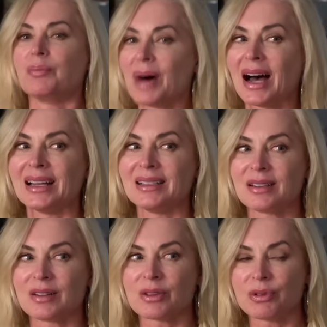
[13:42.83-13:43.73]
But
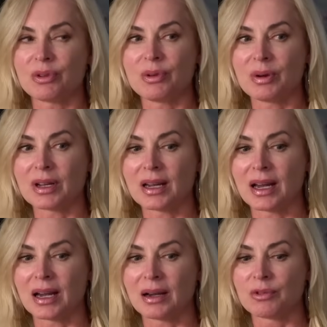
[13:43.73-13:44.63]
through
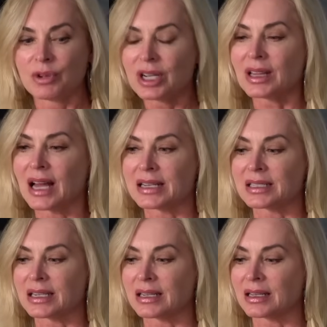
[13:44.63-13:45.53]

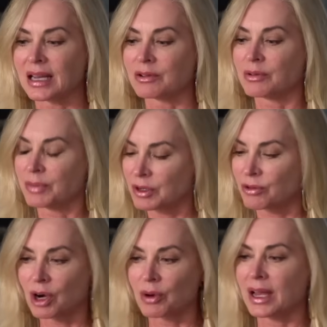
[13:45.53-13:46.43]
realizing and
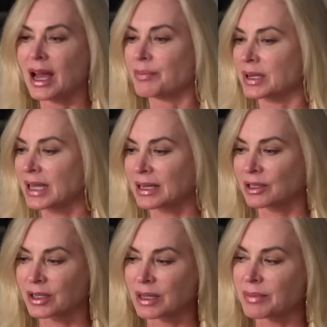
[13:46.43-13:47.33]
growing up and
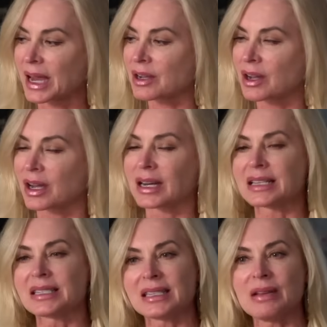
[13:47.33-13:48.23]
looking back on it, I
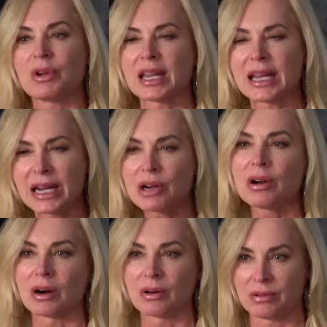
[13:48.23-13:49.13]
see what a
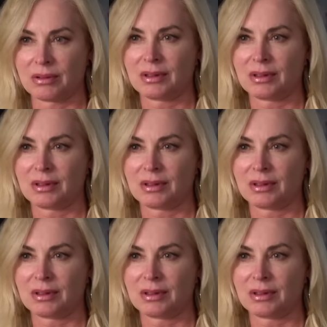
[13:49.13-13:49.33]
hero